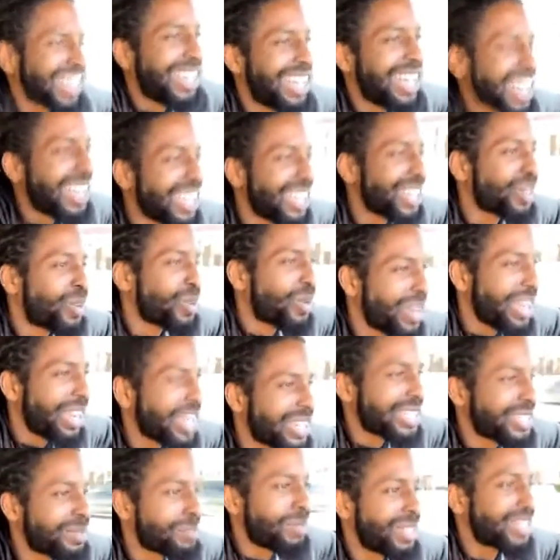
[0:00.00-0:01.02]
I
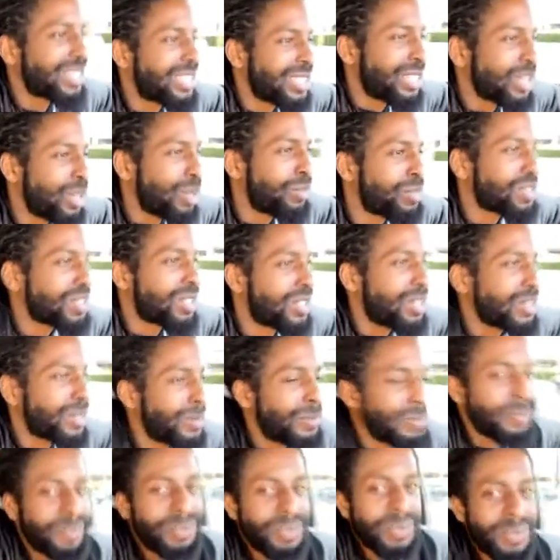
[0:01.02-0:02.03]
cracks myself
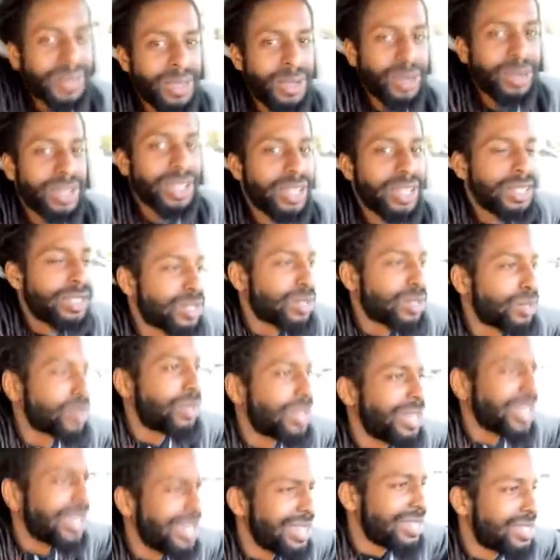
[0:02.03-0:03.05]
up. Okay,
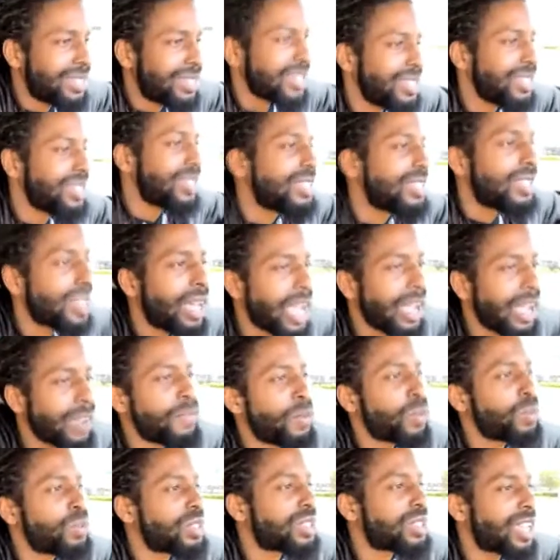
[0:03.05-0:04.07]
so nice. See, the
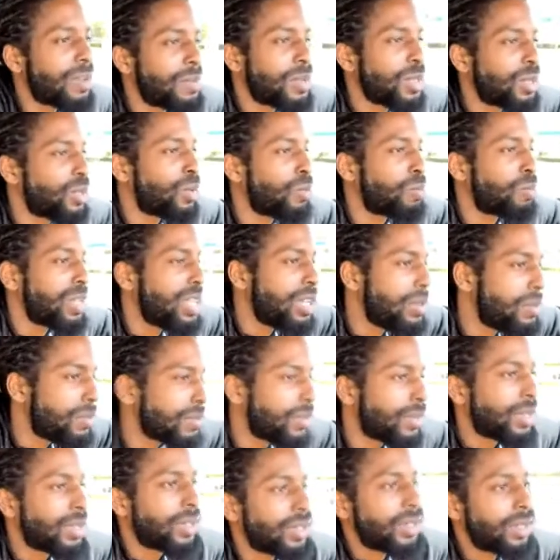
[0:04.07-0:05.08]
iPhone just gave me a little beep,
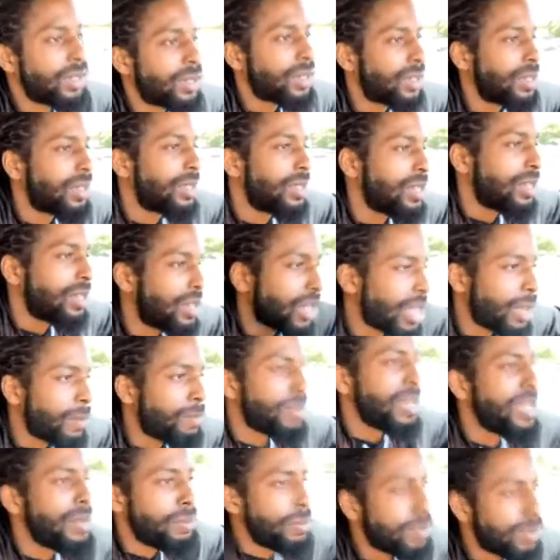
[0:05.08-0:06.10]
and then
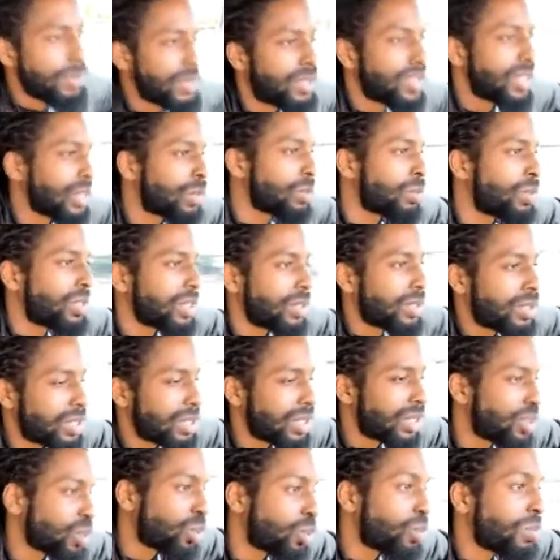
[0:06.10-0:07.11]
that beep
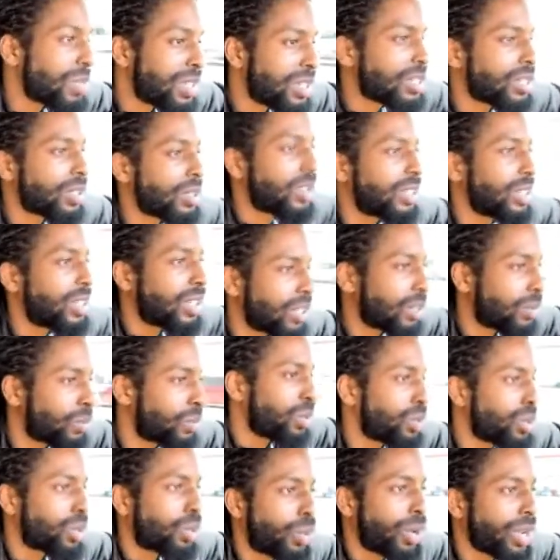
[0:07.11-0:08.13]
signaled me to look at
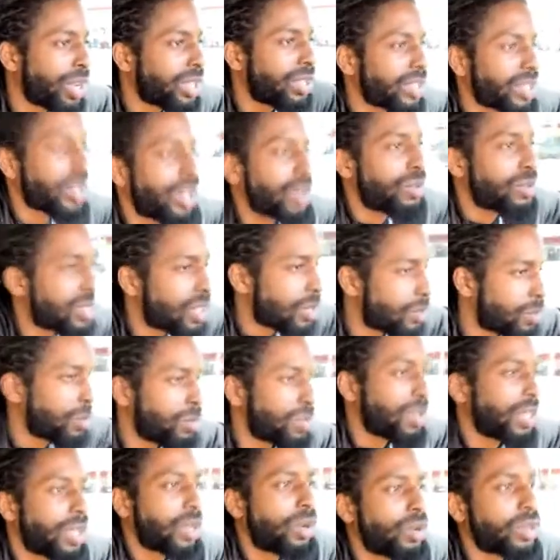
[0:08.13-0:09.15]
it real quick, and then I was able to
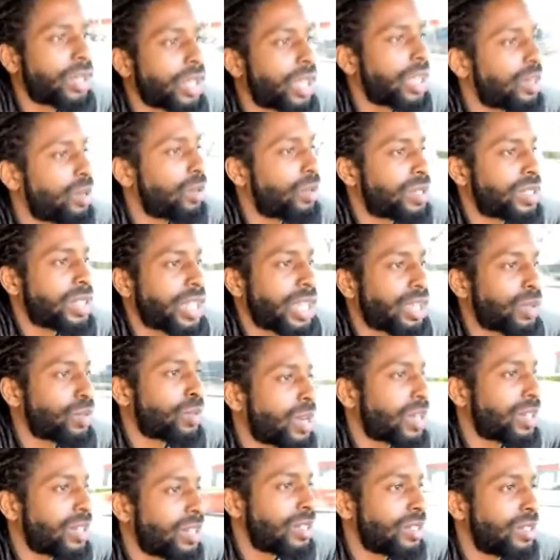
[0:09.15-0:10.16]
be like, okay, I know exactly
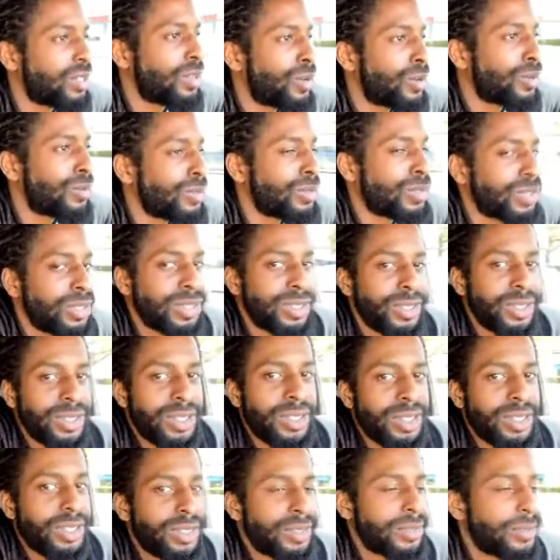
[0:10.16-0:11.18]
where I need to go.
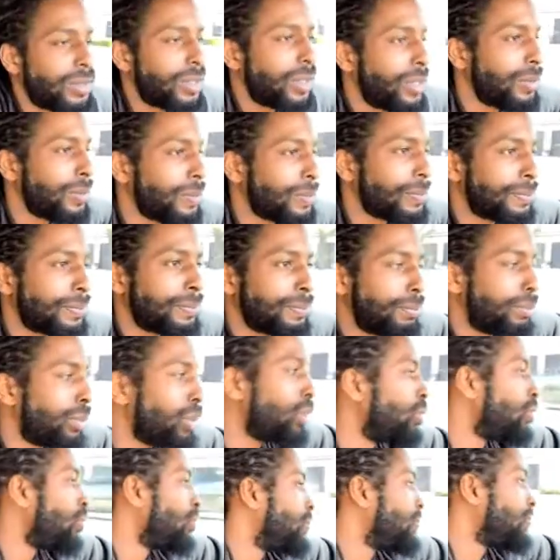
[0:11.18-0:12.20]
Yep,
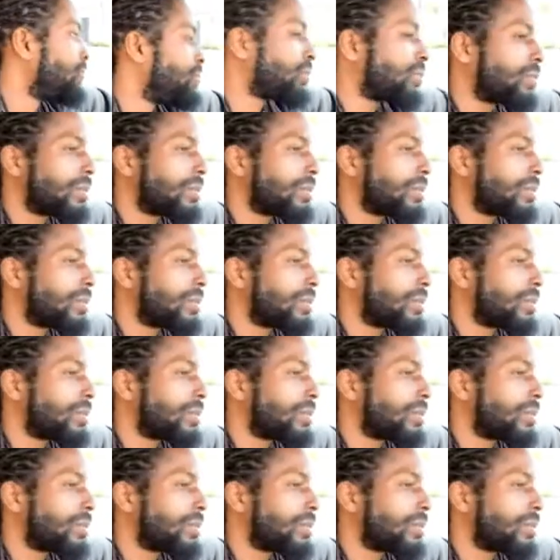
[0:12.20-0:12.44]
boom.